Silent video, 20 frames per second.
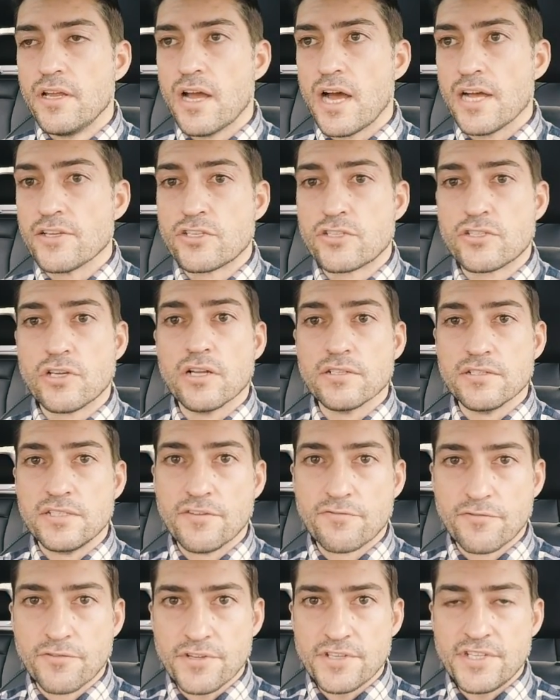I saw
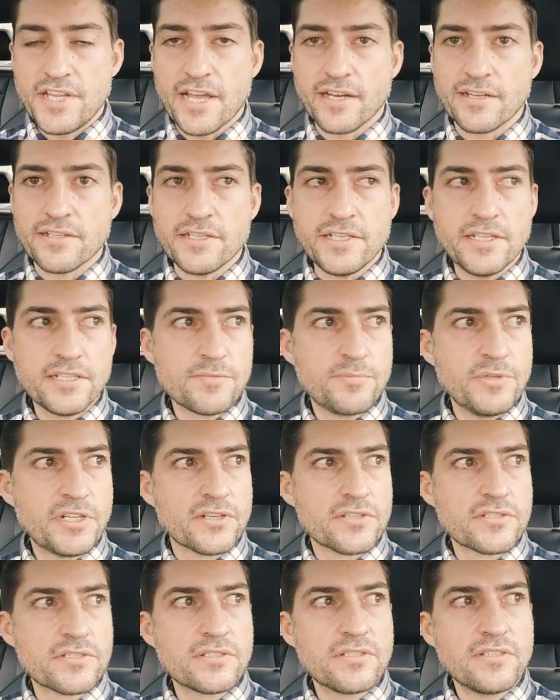different techniques
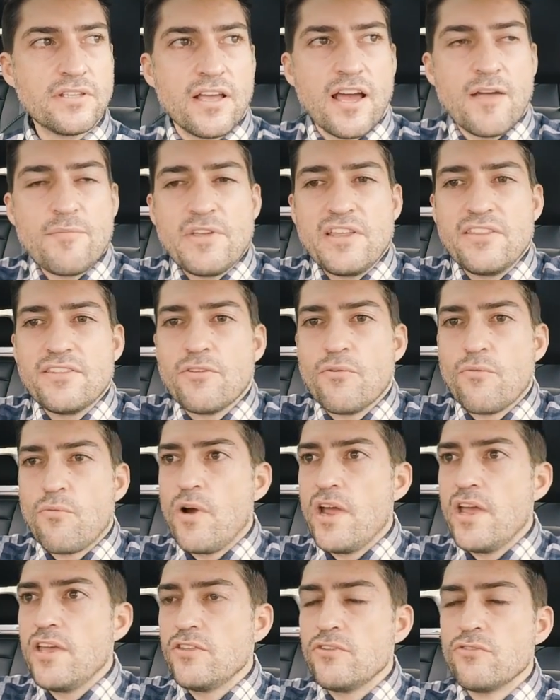because I mean the
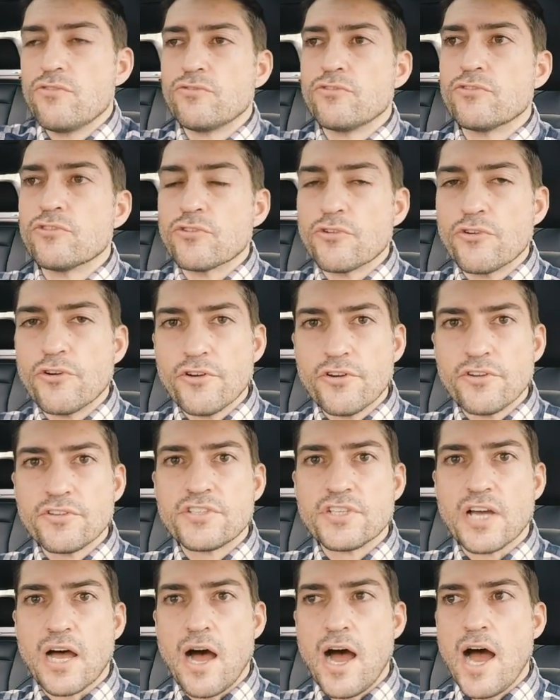way you learn
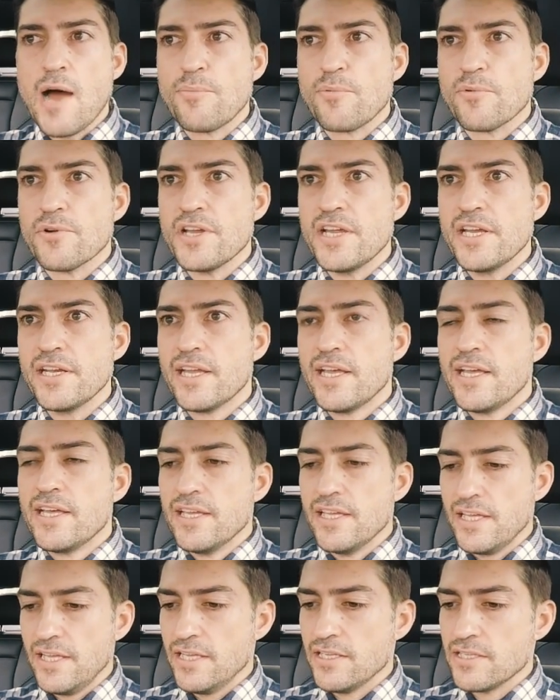to operate
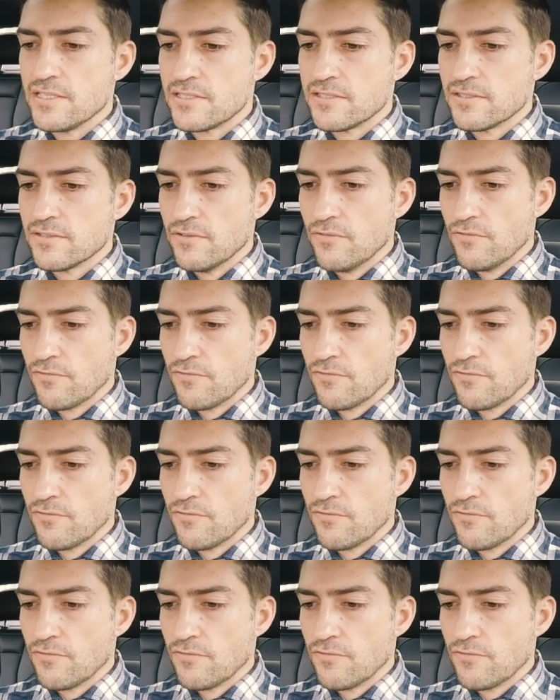is